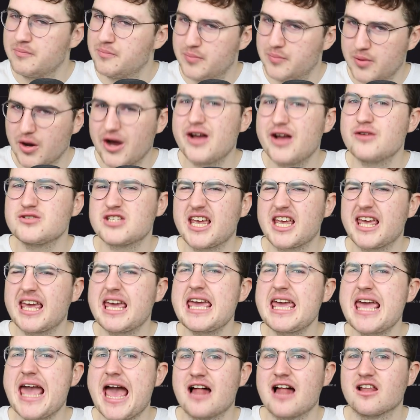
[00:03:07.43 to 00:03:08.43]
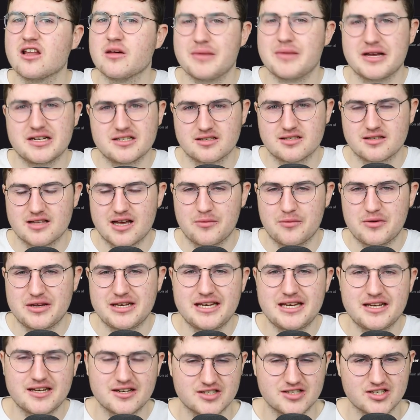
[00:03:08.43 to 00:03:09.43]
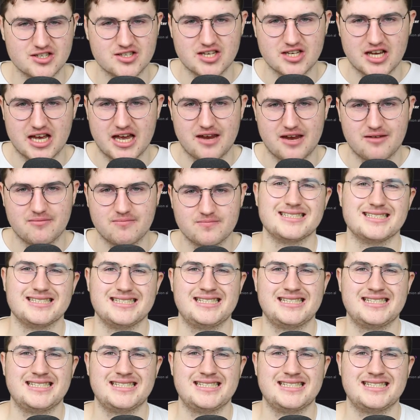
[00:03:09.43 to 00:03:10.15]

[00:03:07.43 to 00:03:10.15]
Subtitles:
But it was a key element that we needed to sign.